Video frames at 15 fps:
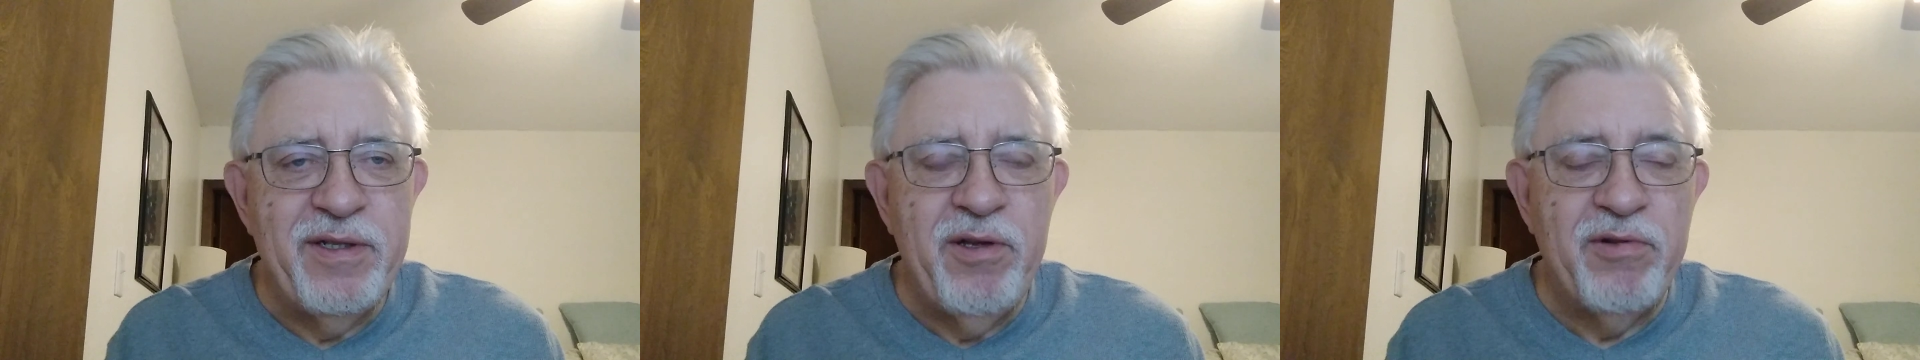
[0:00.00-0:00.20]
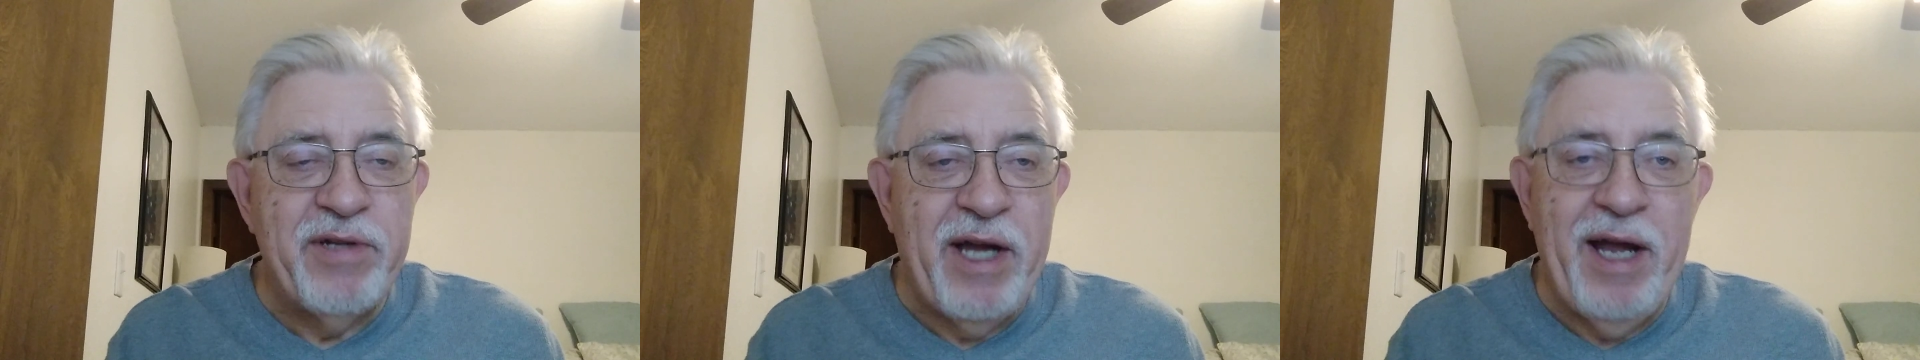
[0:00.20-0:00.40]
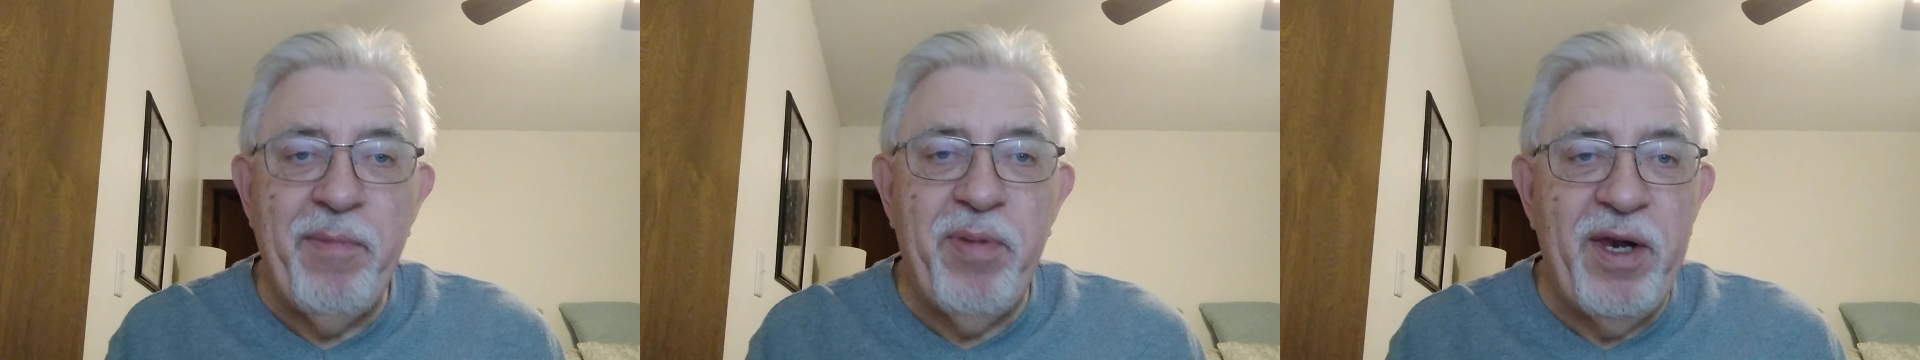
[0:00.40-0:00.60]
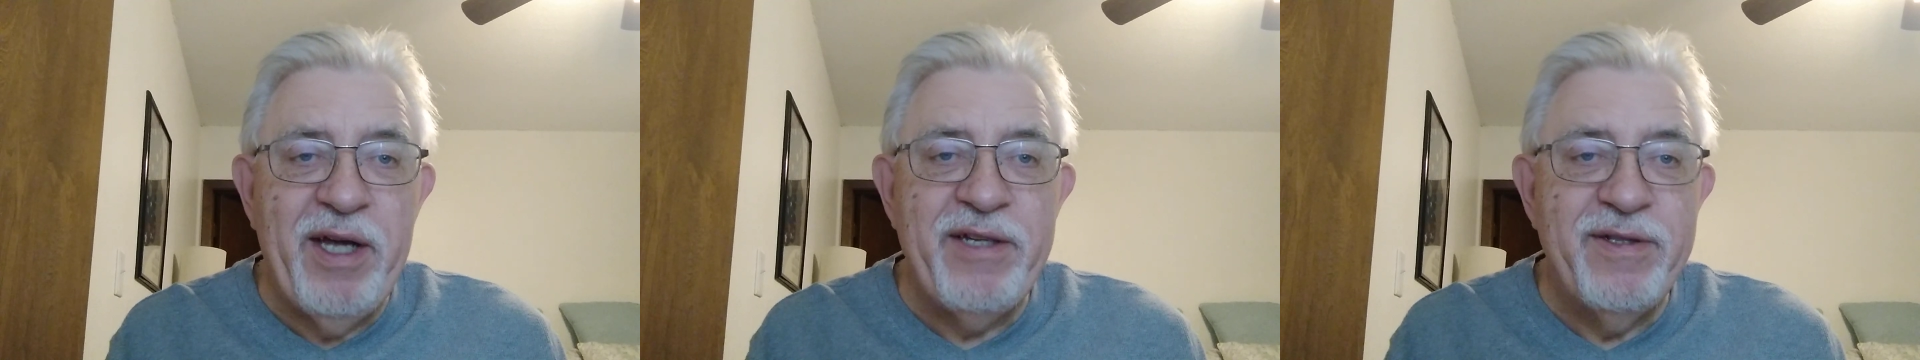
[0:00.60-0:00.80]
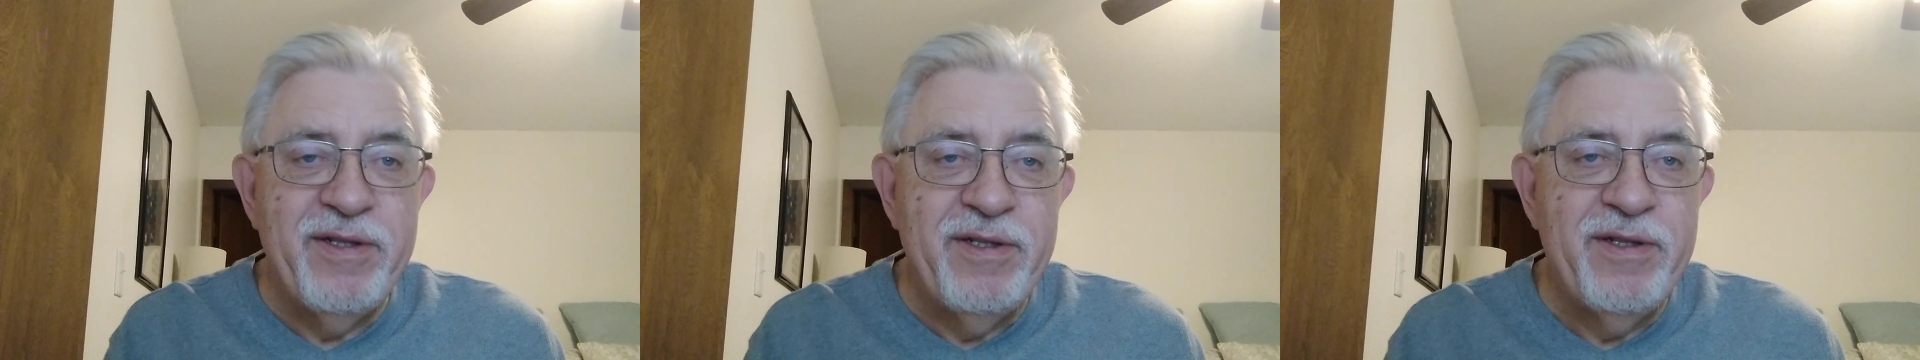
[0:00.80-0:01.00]
And those high
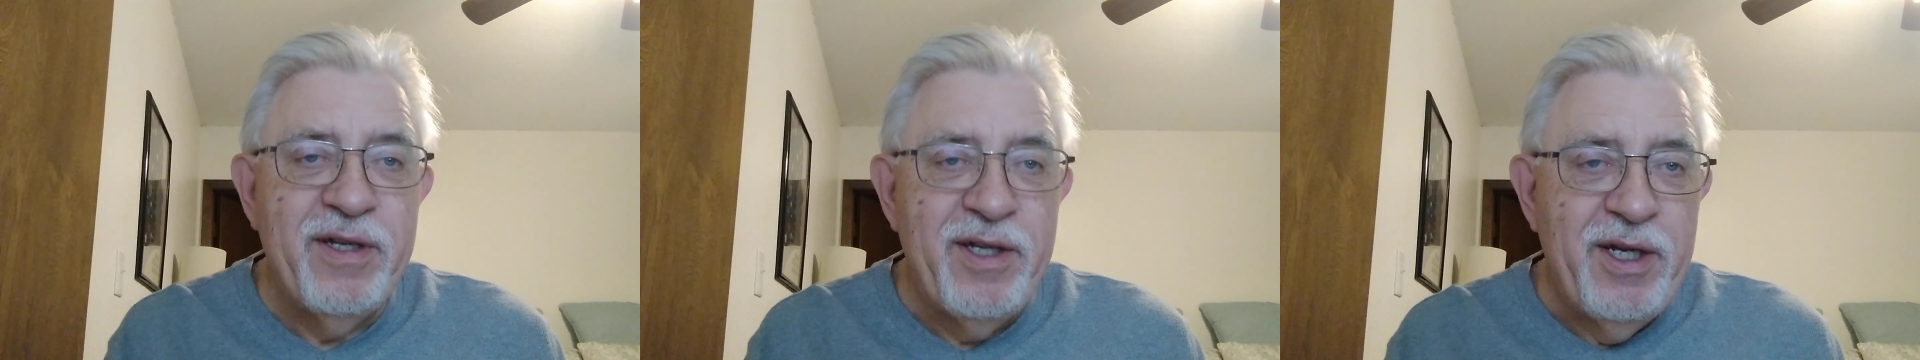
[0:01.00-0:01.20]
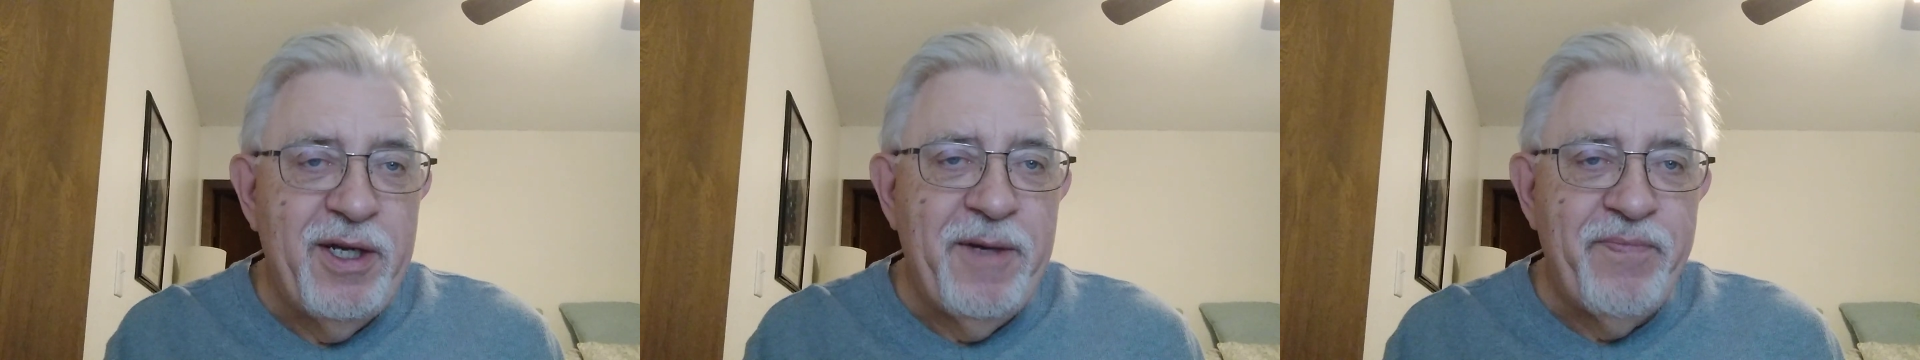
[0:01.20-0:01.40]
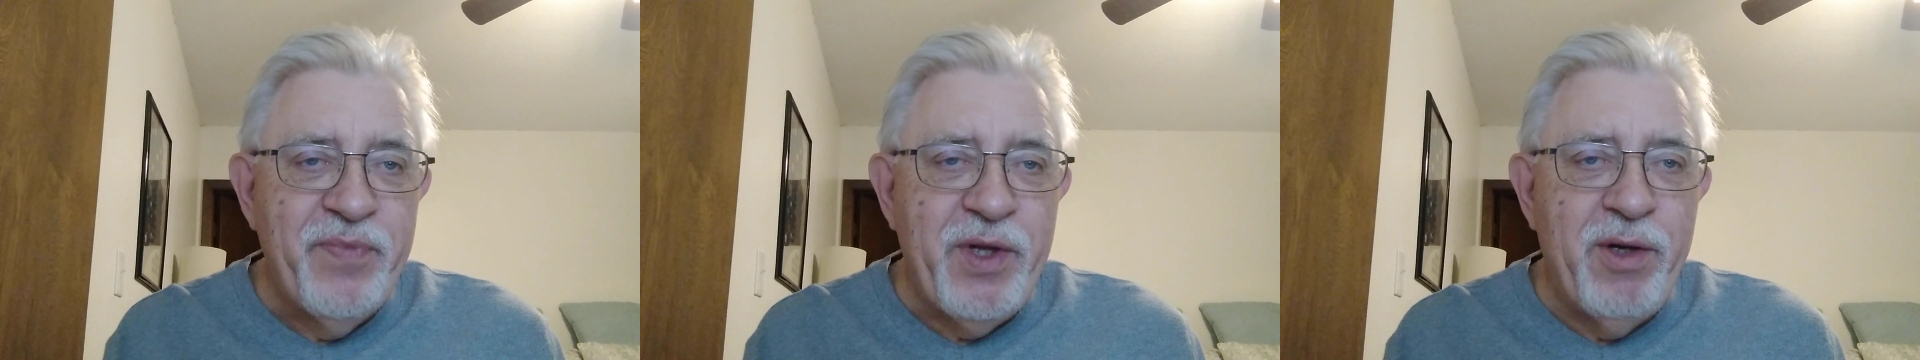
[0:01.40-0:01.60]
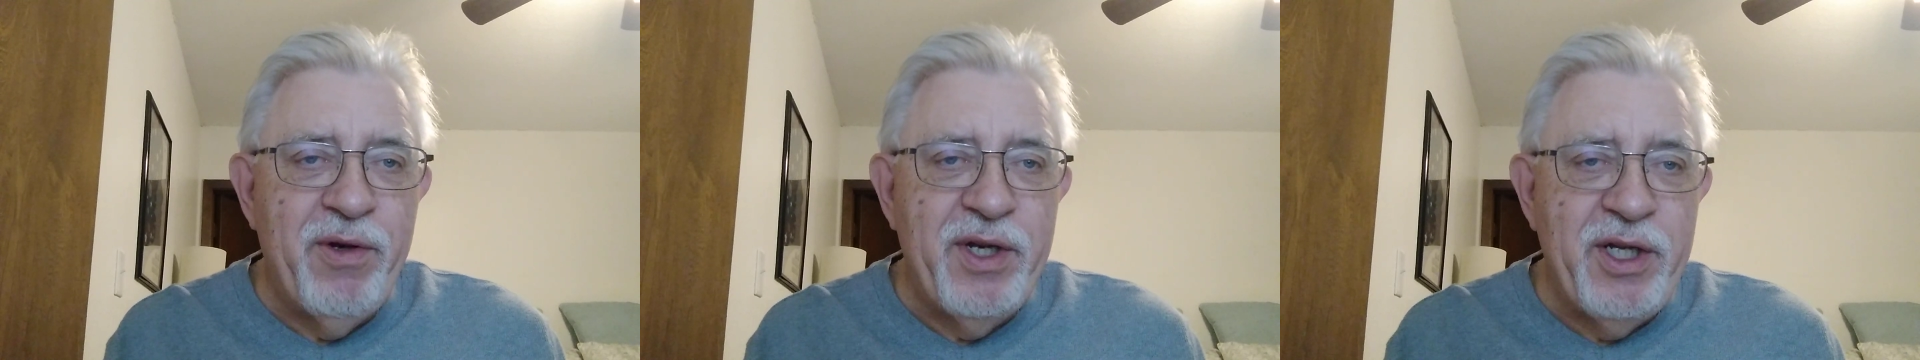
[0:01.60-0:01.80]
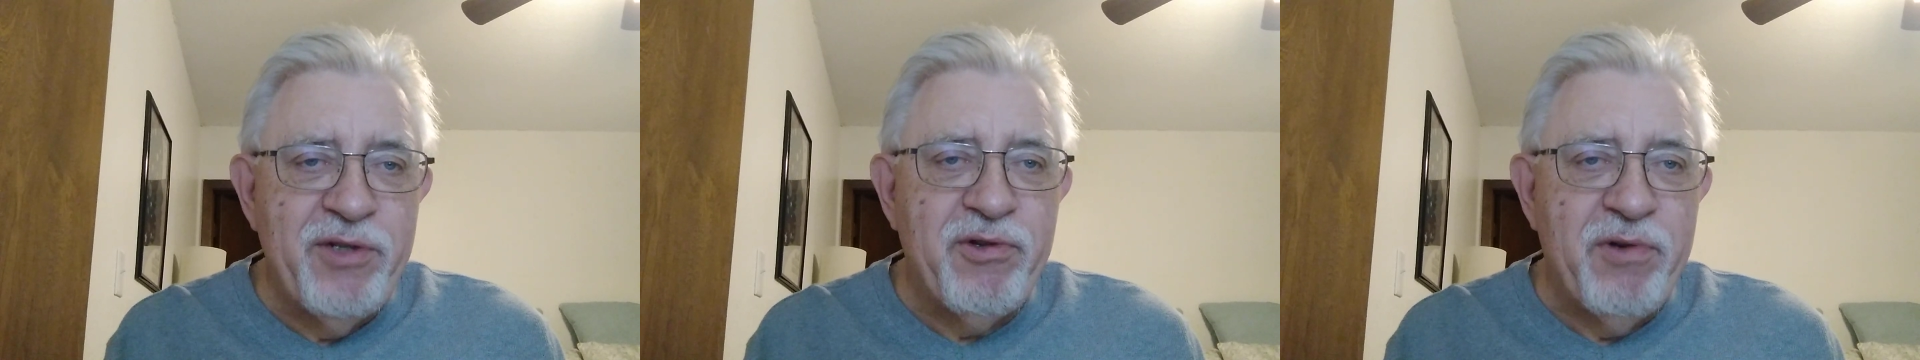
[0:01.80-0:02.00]
places,
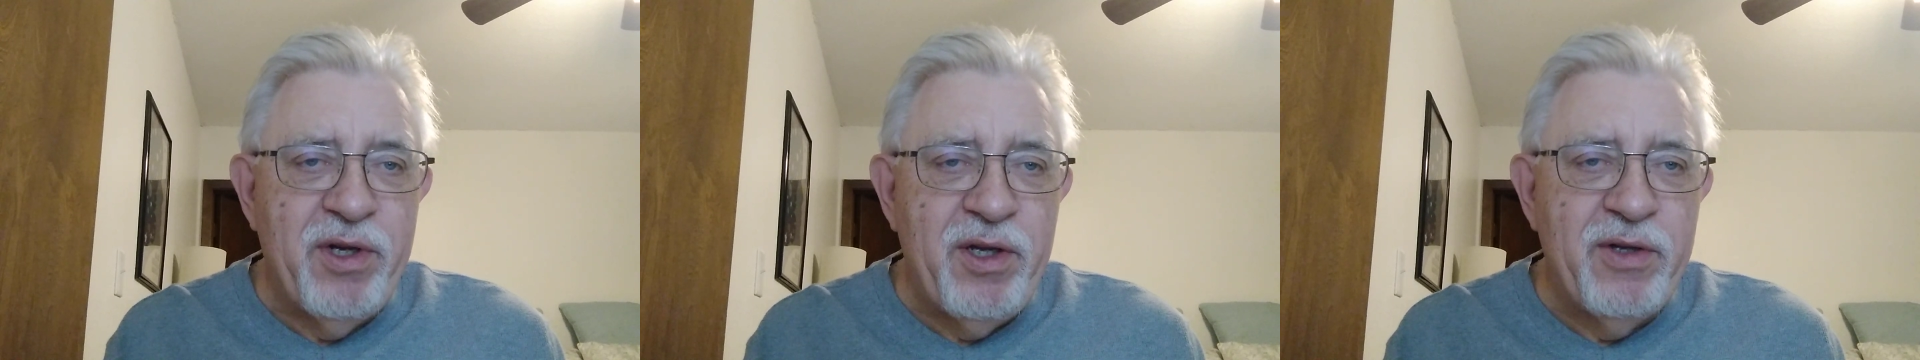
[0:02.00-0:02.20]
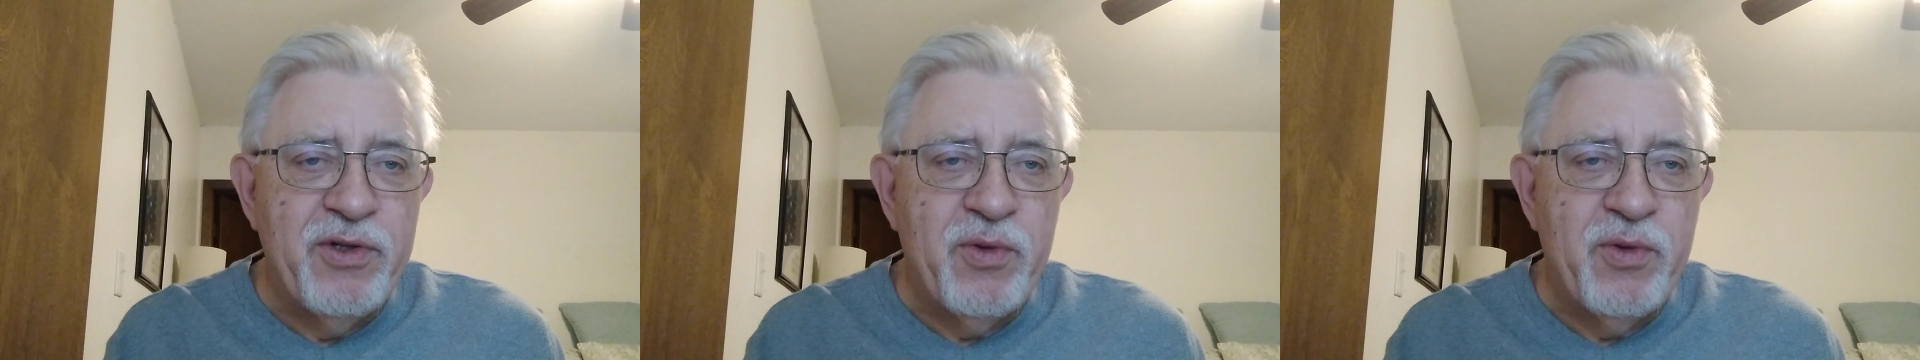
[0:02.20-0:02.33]
in Israel,